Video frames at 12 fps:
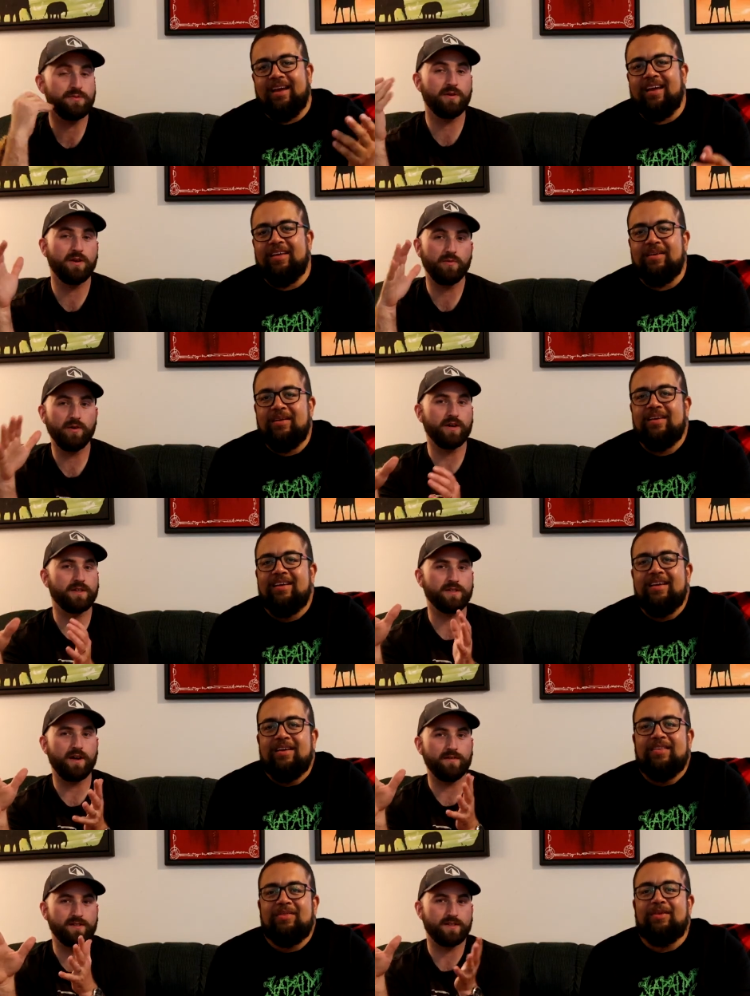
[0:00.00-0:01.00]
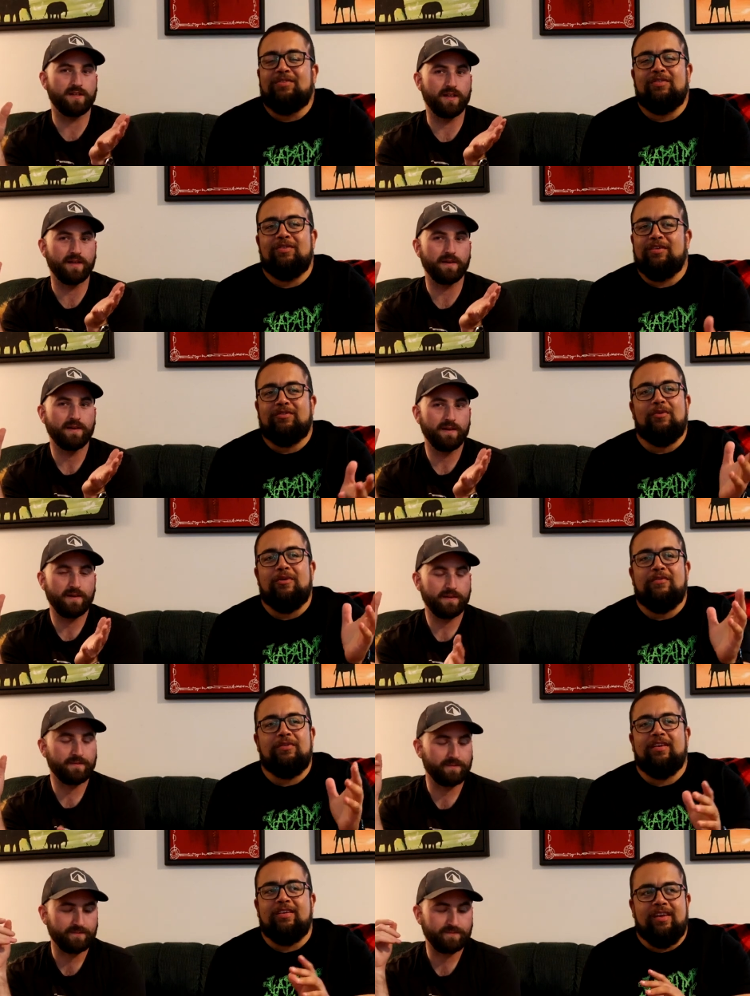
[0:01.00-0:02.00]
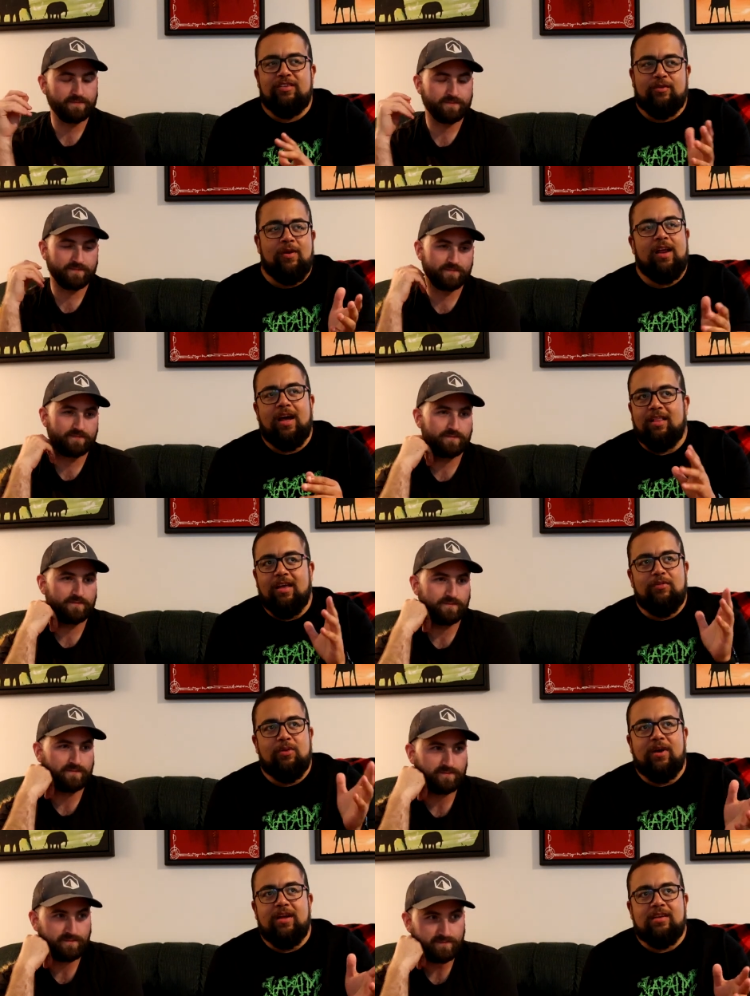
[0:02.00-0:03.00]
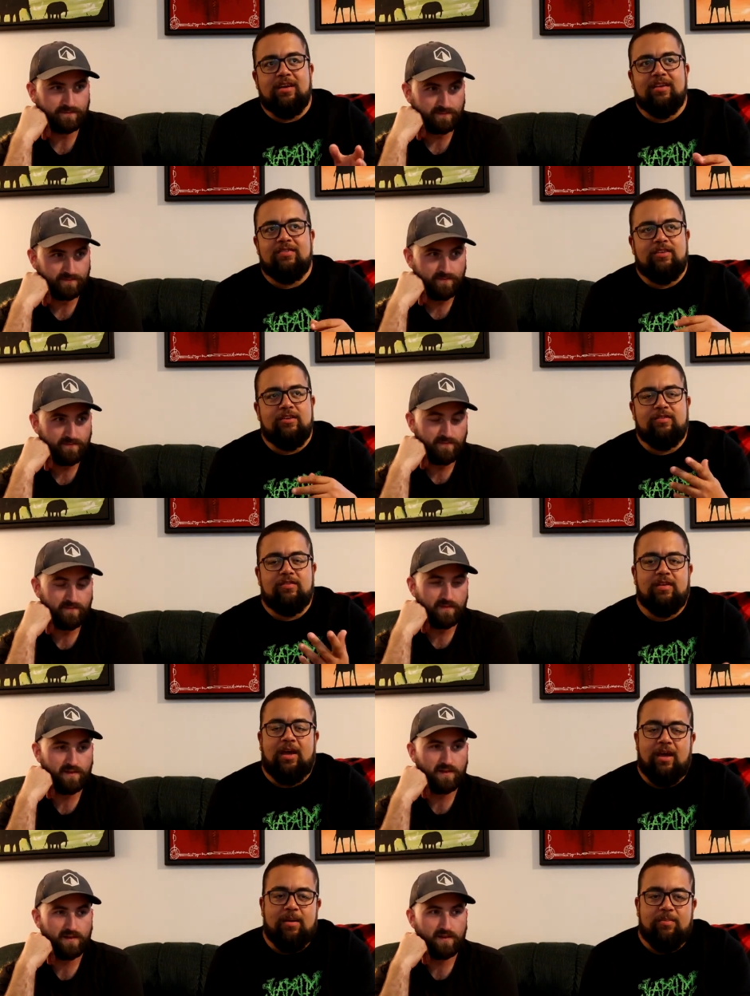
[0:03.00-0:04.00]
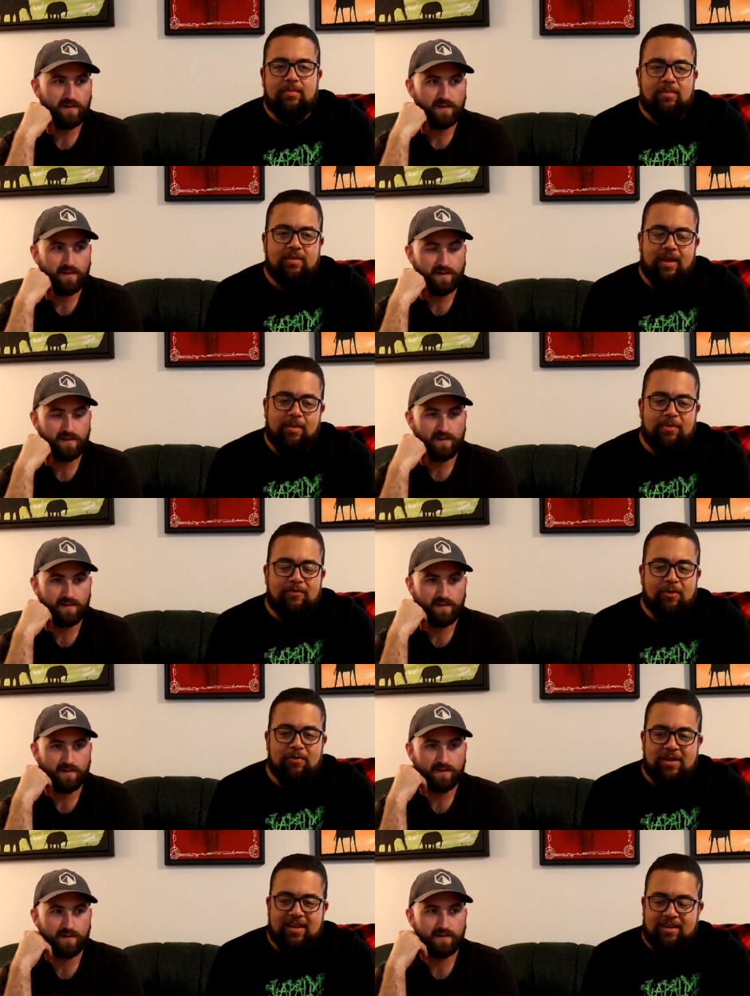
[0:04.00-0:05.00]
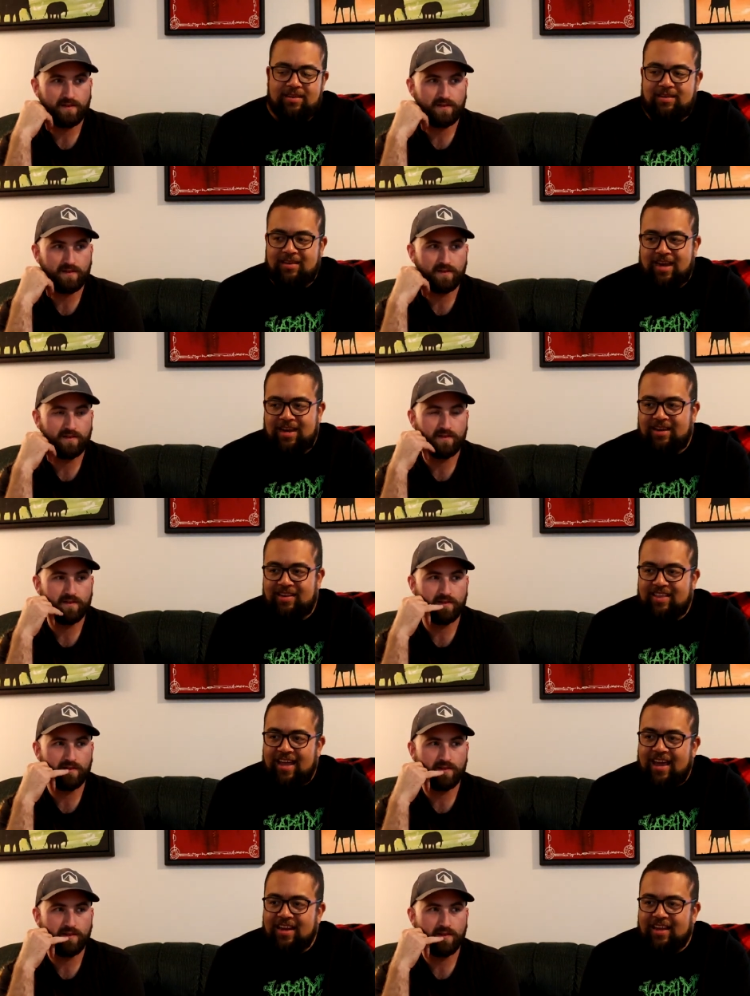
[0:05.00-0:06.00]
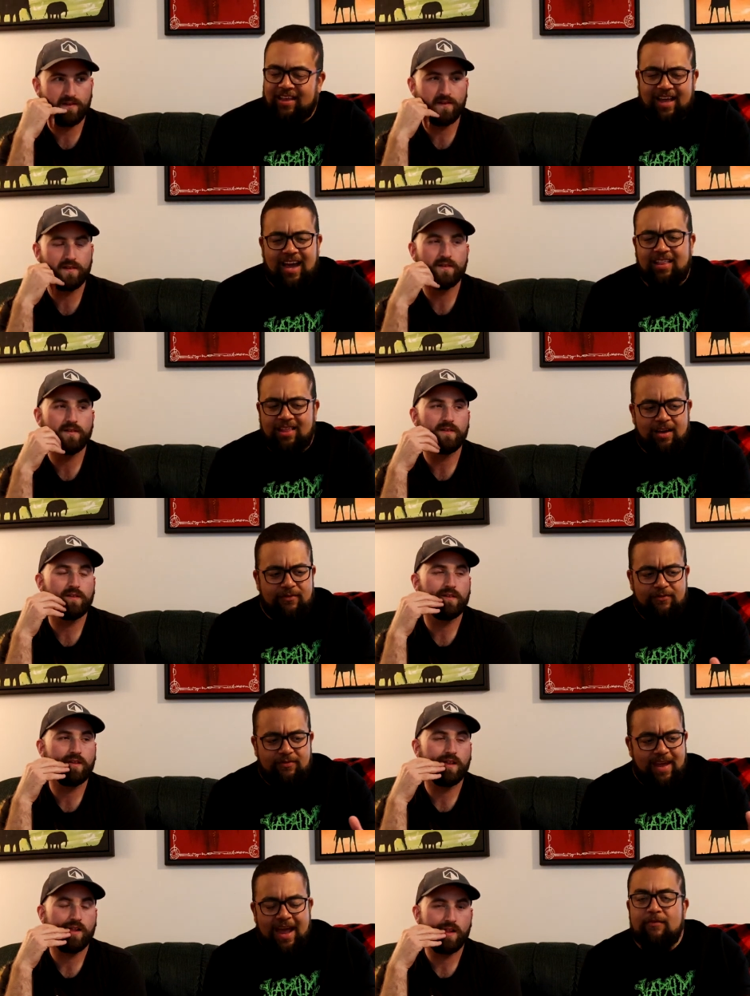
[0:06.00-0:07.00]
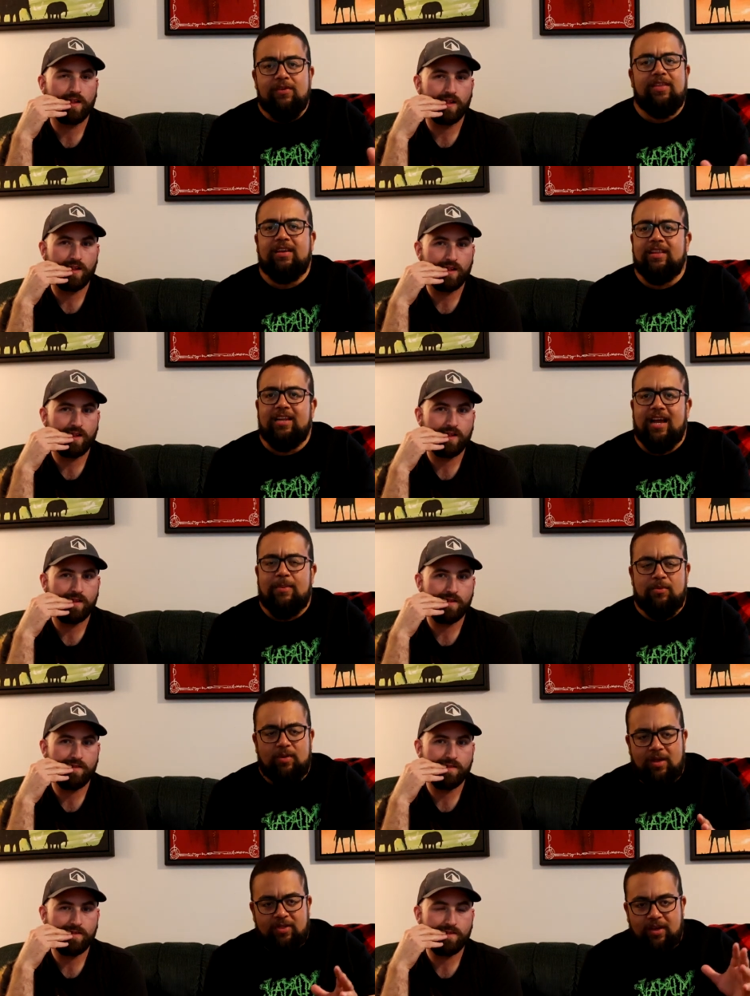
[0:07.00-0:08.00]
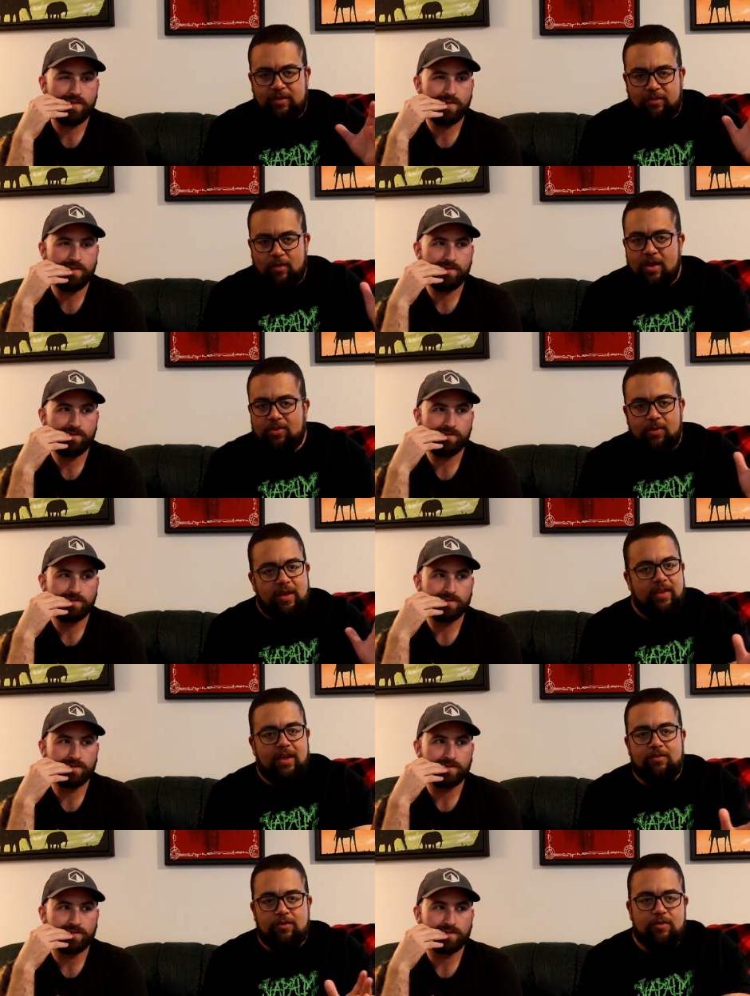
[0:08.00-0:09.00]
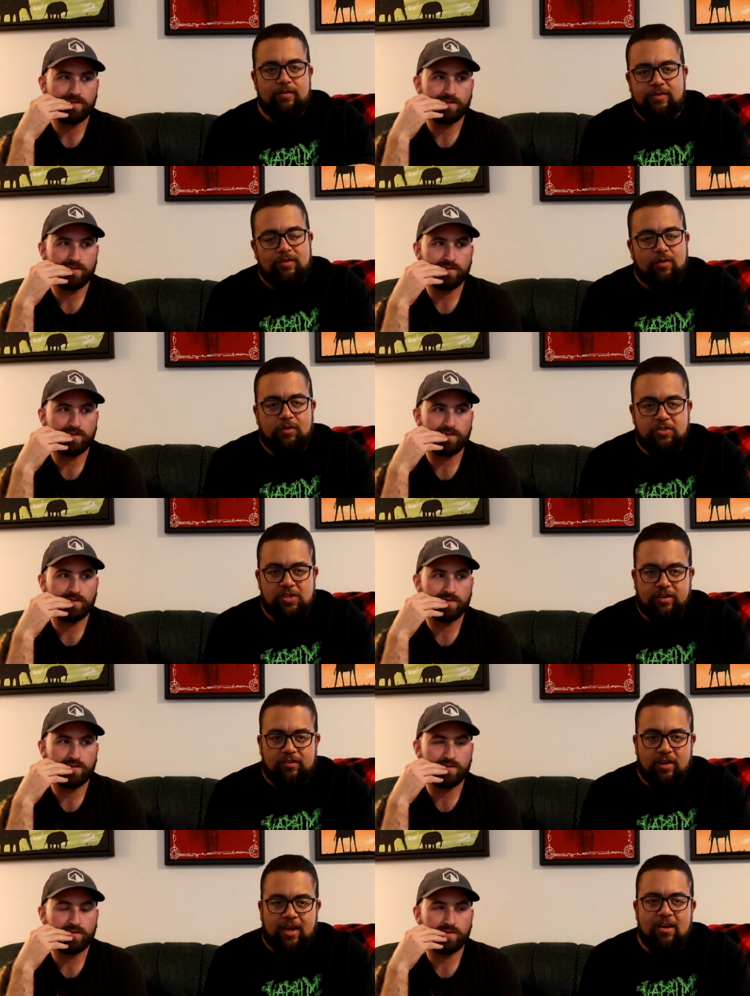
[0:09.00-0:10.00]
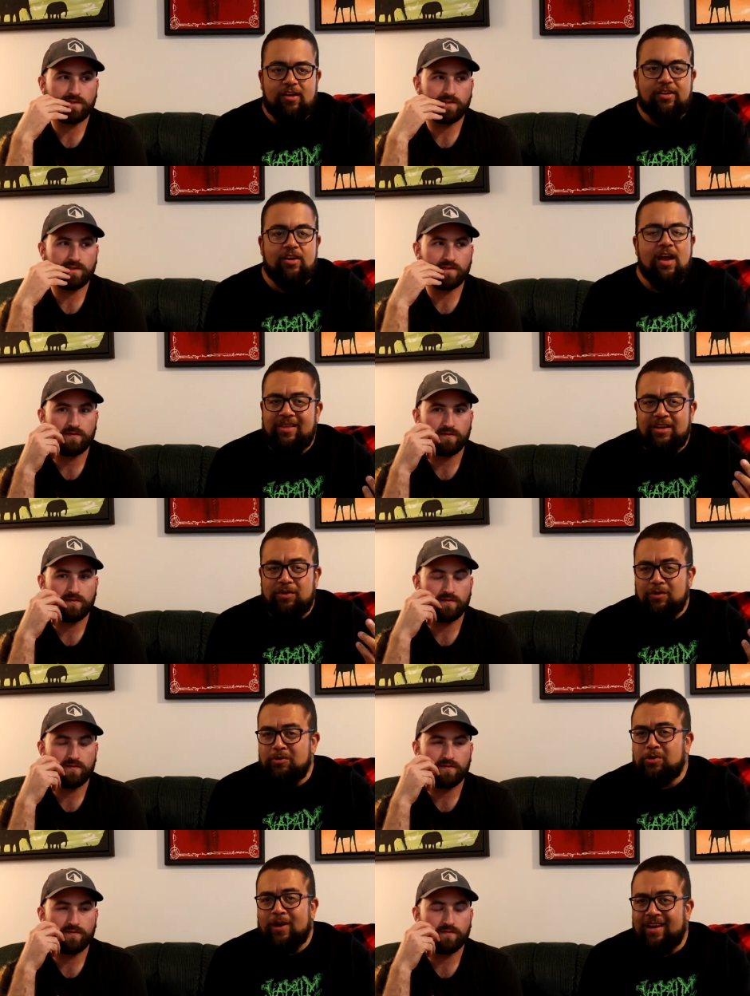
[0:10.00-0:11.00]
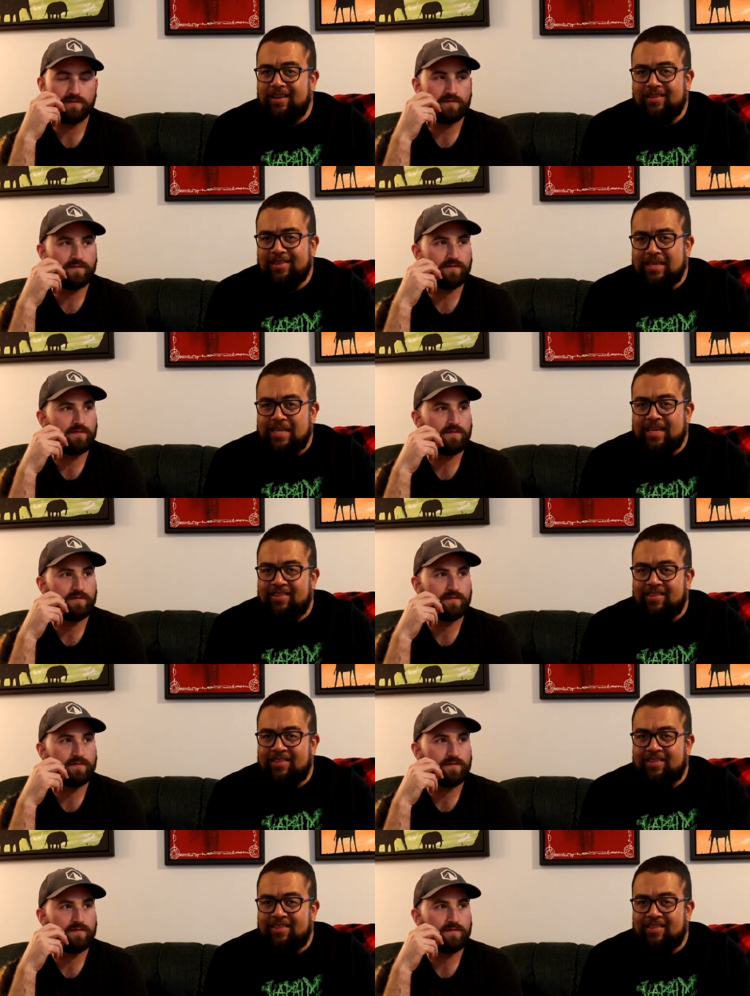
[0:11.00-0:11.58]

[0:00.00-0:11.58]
Speaker 1: this one it works, obviously. This, the story for the it's great. I love the way it does. There's um like before we get kind of the ending. Like I love everything leading up to it. I think it's great the way they introduce this whole Jigsaw character. They do try to lean